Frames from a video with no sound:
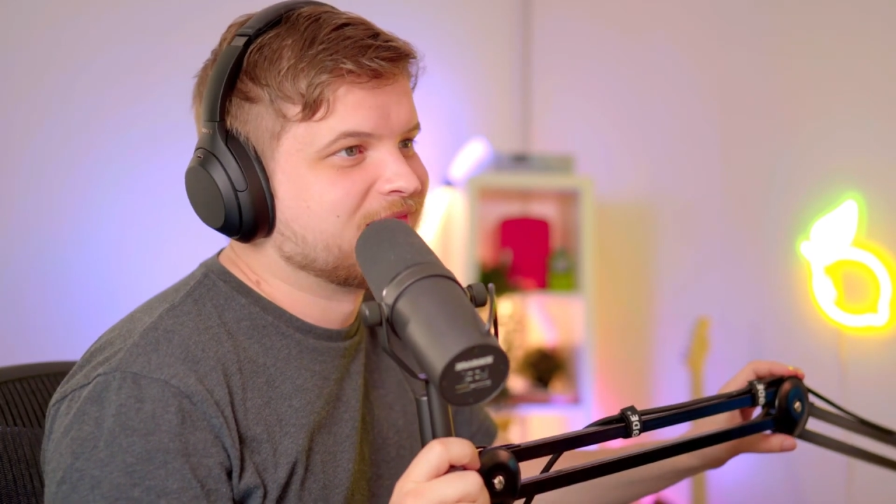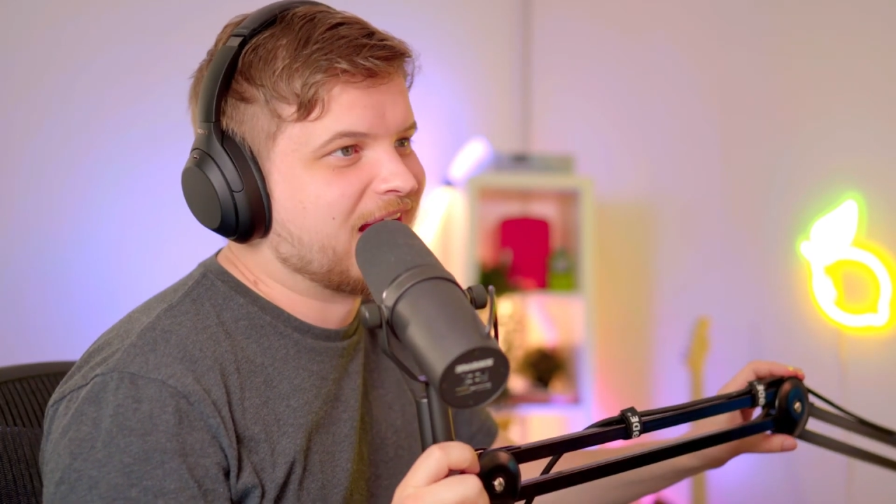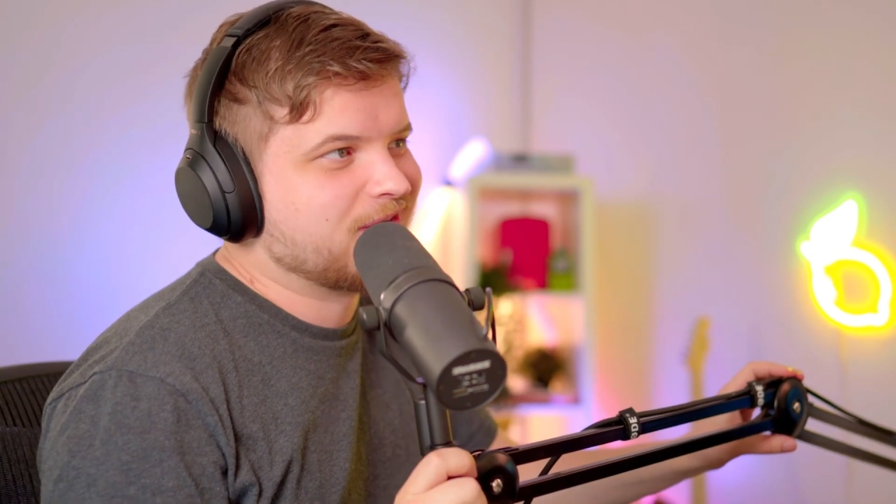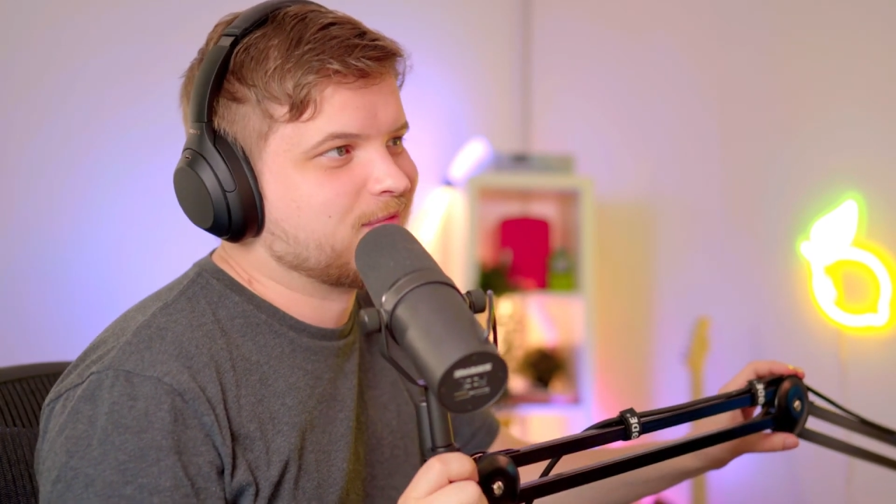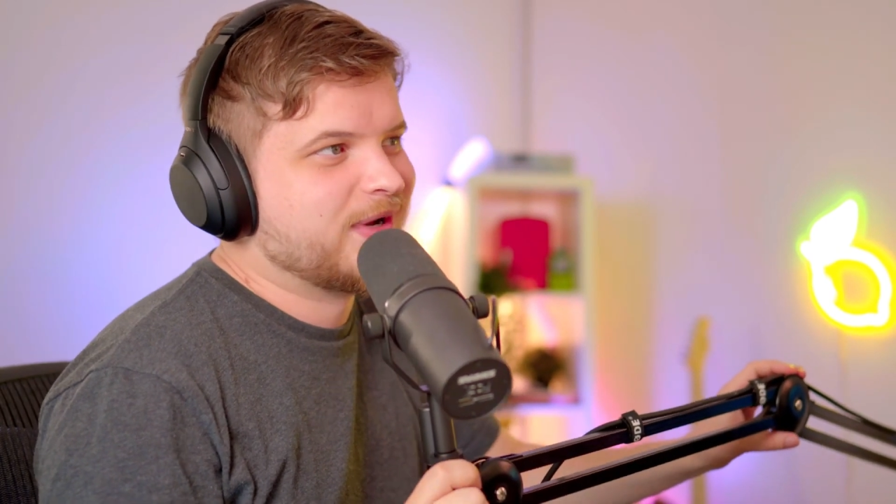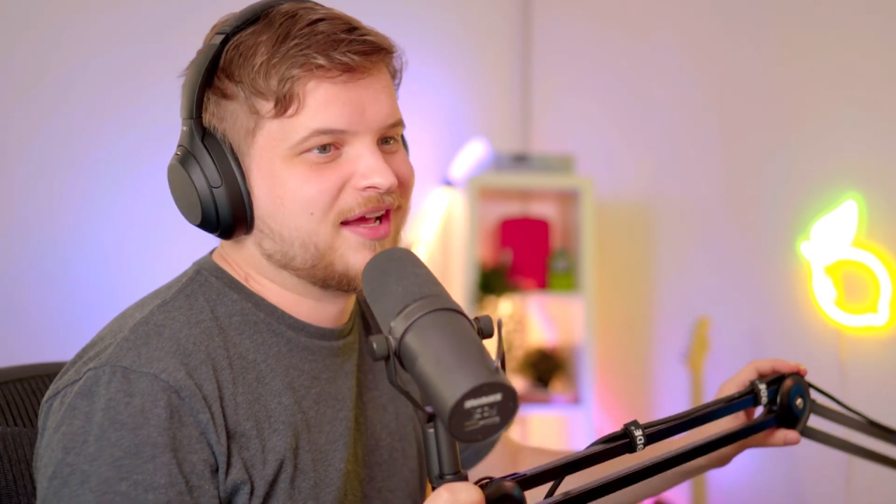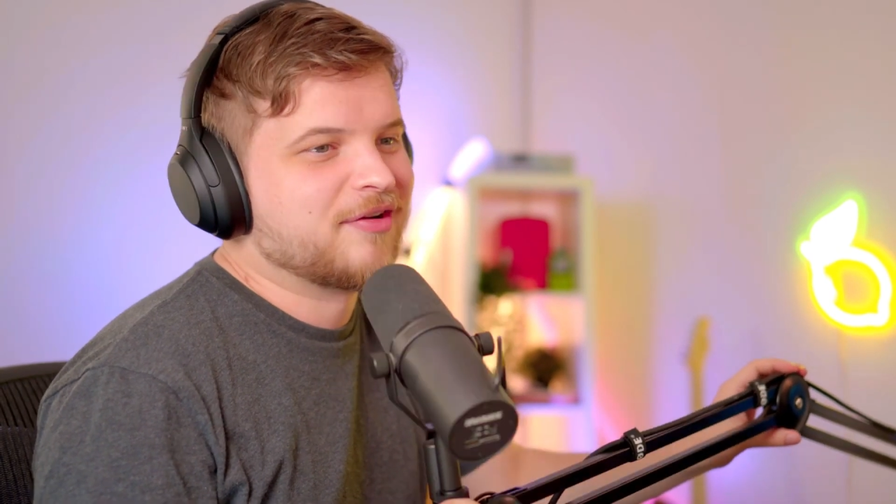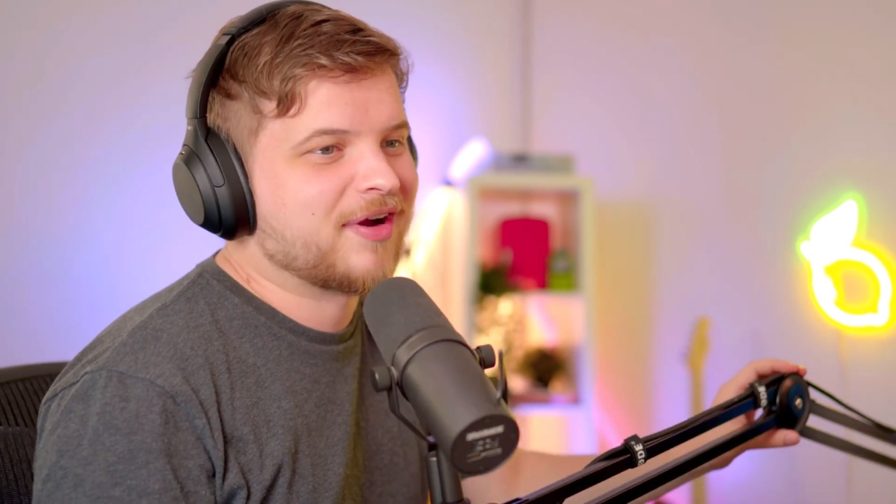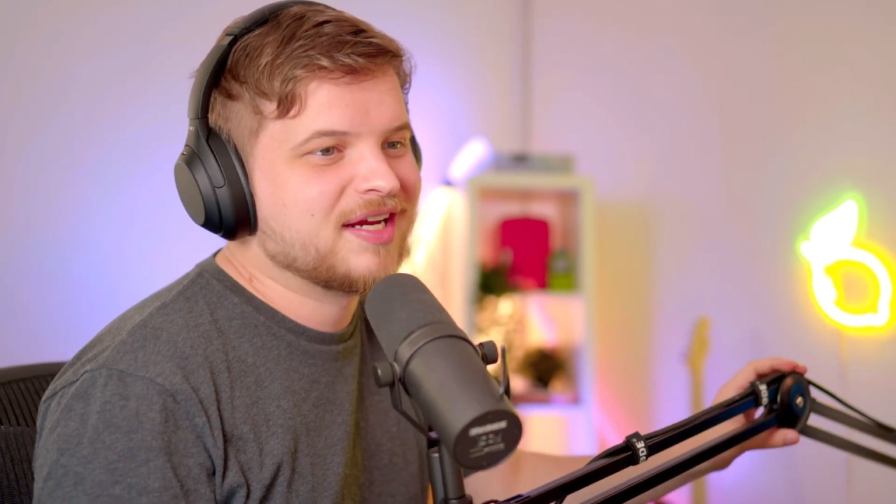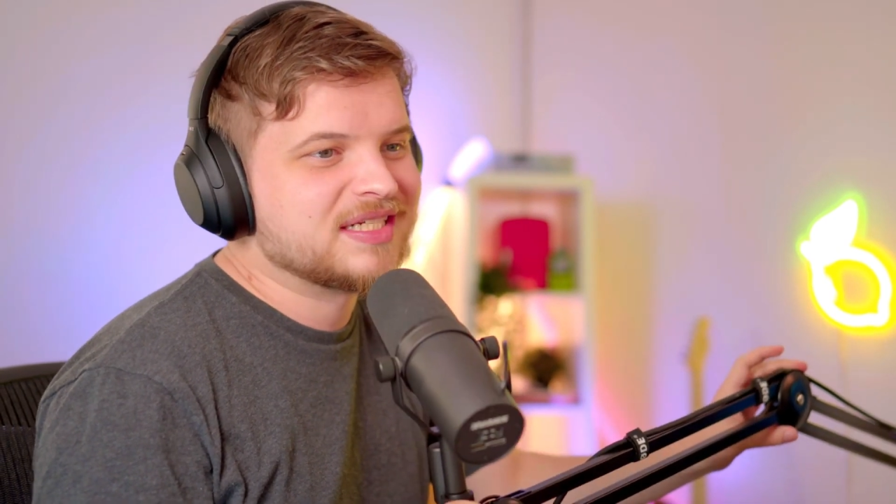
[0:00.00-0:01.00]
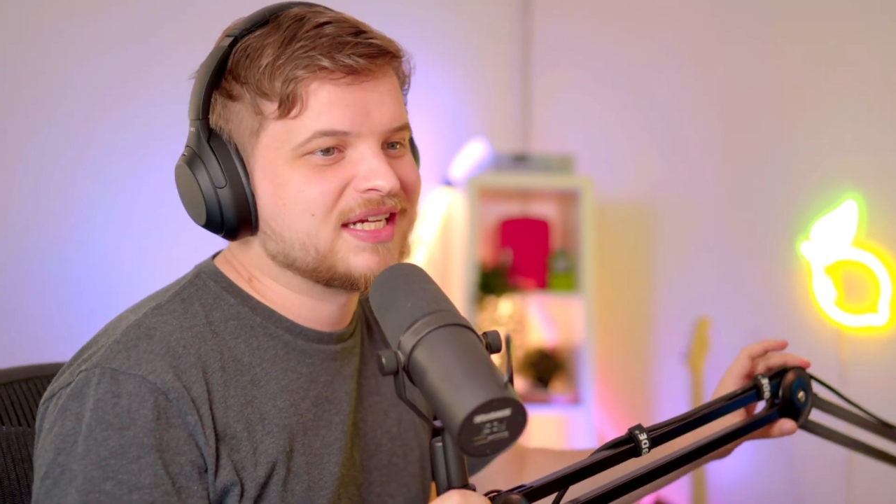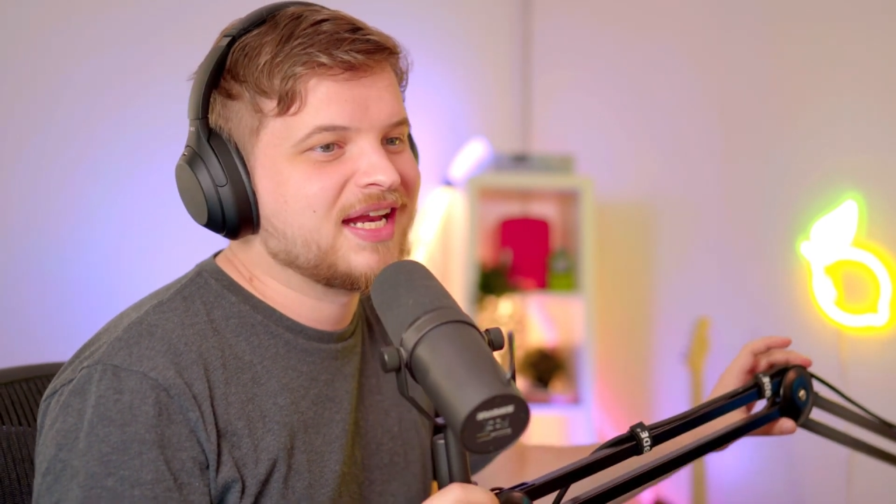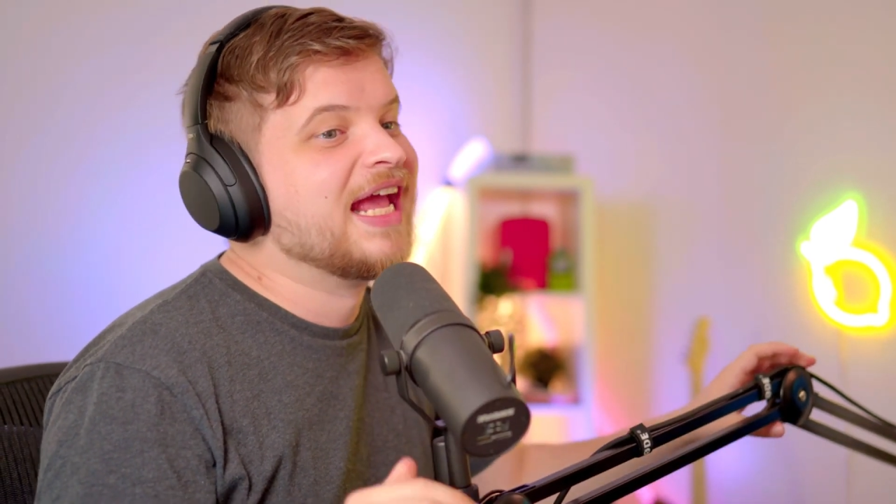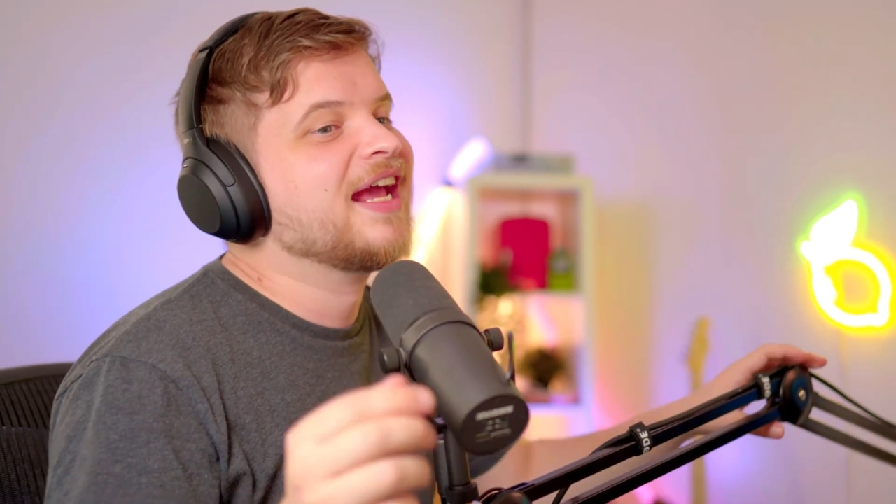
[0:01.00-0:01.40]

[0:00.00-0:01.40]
like, weird reason,